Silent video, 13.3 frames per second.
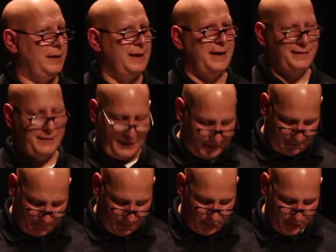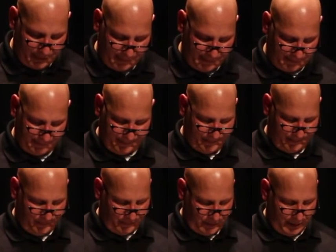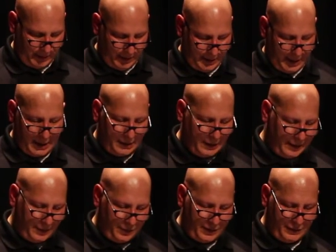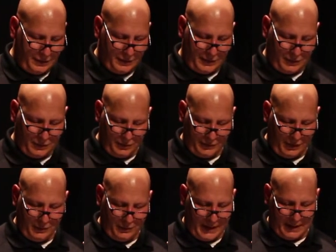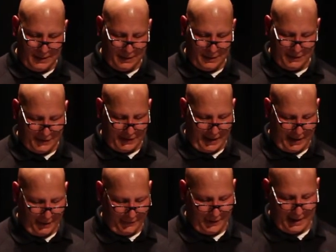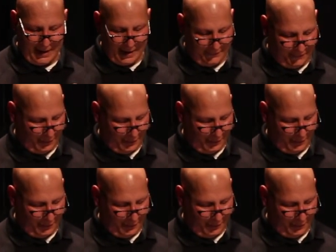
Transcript: it has its difficulties. Unlike Christian schools located in the South that have